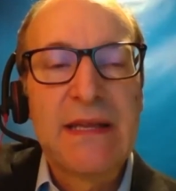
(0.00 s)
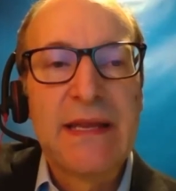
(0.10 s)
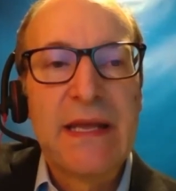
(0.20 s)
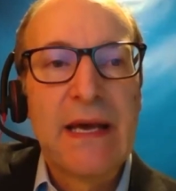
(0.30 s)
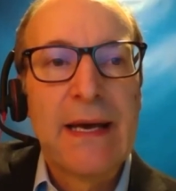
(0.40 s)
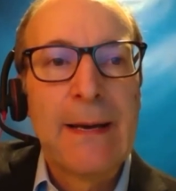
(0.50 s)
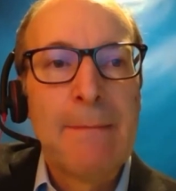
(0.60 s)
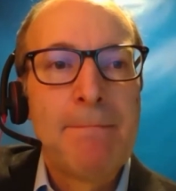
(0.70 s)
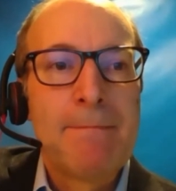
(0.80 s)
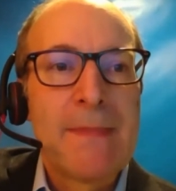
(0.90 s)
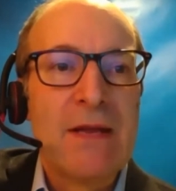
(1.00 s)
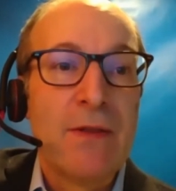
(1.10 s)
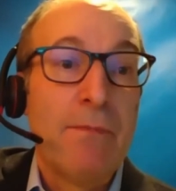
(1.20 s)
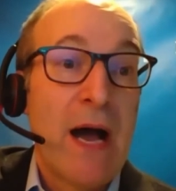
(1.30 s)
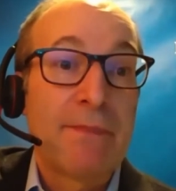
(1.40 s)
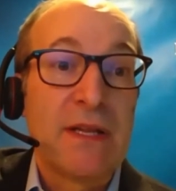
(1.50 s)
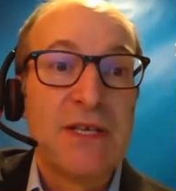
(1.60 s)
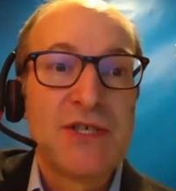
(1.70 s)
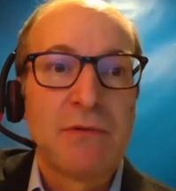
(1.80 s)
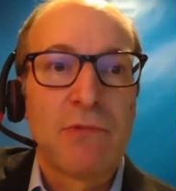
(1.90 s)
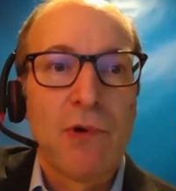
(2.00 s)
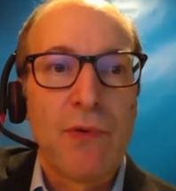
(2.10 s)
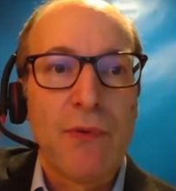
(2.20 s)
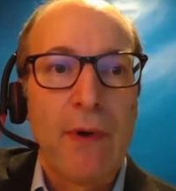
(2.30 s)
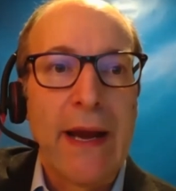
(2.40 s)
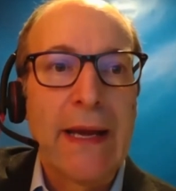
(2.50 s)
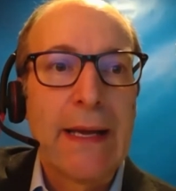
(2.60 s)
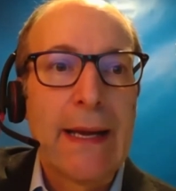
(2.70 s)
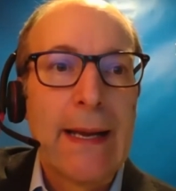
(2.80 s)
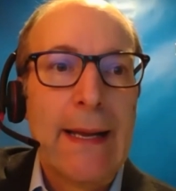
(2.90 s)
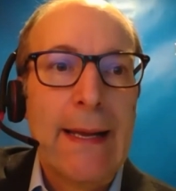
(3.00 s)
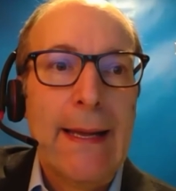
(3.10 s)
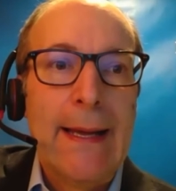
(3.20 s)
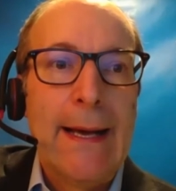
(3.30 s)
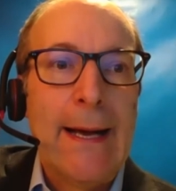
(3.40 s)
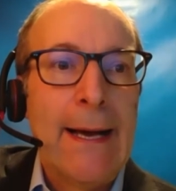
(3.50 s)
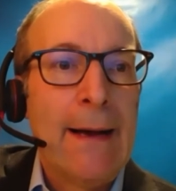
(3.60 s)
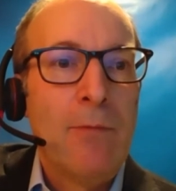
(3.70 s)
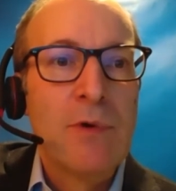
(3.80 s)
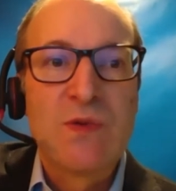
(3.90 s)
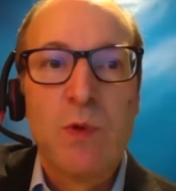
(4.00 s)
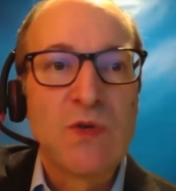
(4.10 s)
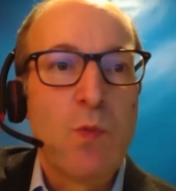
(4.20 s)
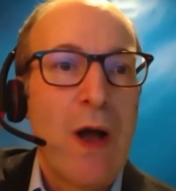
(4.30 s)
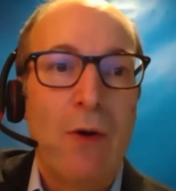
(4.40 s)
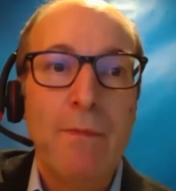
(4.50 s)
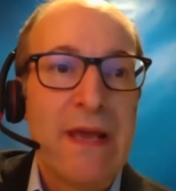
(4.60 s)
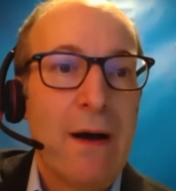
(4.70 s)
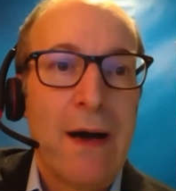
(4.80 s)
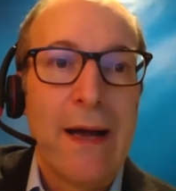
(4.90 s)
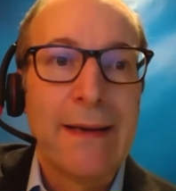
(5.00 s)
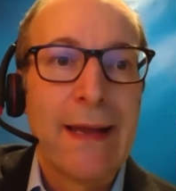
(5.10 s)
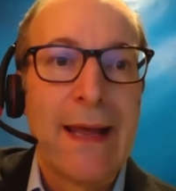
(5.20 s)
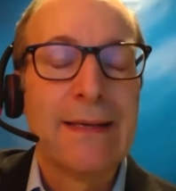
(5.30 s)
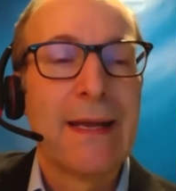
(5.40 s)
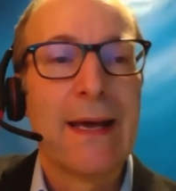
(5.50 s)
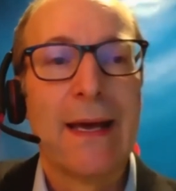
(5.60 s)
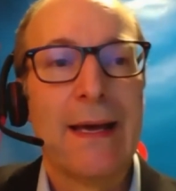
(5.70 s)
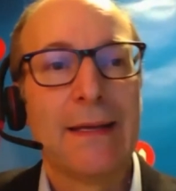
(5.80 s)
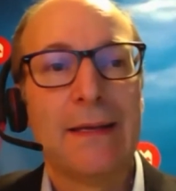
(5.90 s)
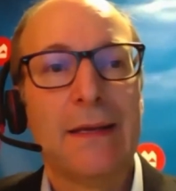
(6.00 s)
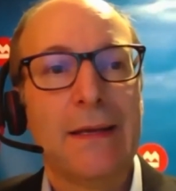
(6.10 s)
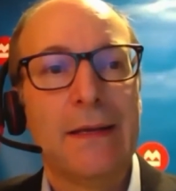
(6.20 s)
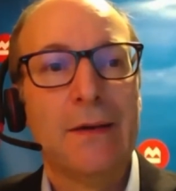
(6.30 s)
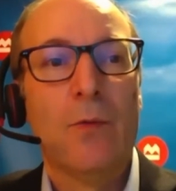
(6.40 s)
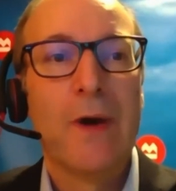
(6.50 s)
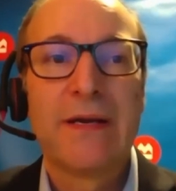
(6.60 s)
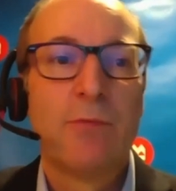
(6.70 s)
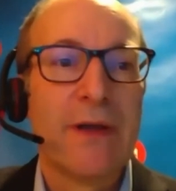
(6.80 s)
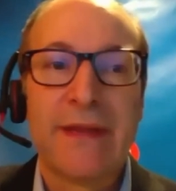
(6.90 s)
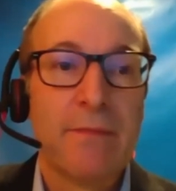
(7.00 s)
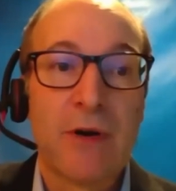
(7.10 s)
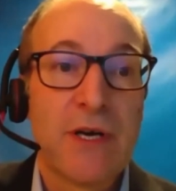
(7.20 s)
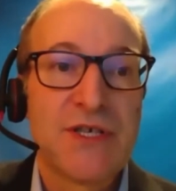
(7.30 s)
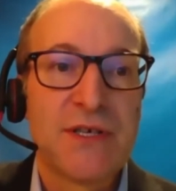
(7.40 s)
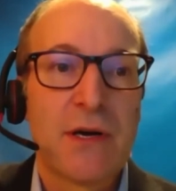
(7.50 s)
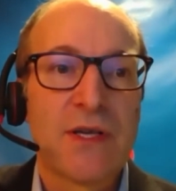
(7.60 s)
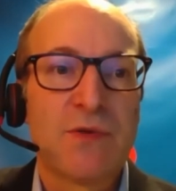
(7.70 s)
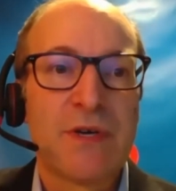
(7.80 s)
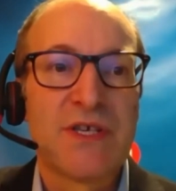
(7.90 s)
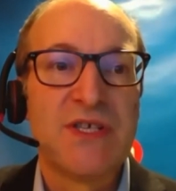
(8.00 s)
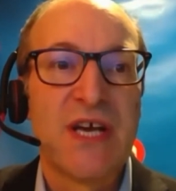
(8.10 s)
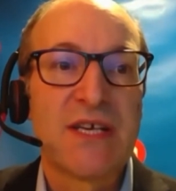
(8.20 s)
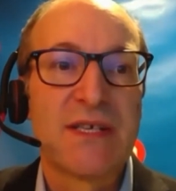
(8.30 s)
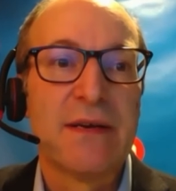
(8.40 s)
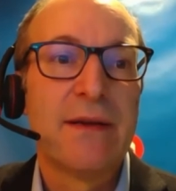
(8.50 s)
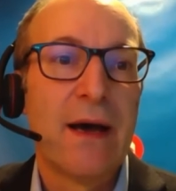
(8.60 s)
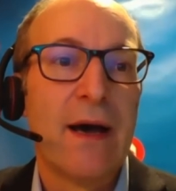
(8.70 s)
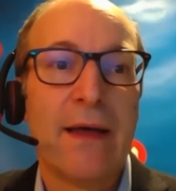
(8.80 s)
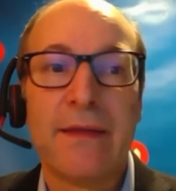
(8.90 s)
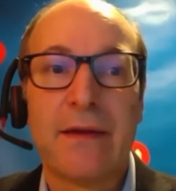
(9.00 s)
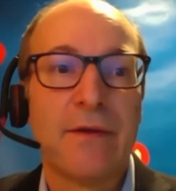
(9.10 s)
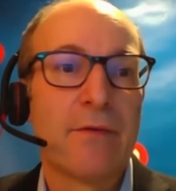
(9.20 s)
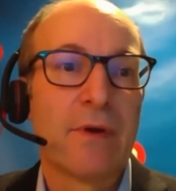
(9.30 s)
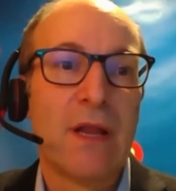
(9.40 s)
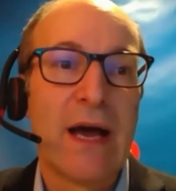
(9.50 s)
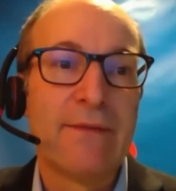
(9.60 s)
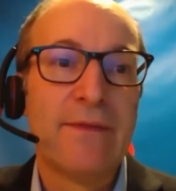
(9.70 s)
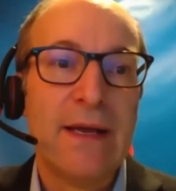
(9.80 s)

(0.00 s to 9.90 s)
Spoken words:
the population growth rate was well beyond, and what the immigration targets would have suggested. That there were a lot of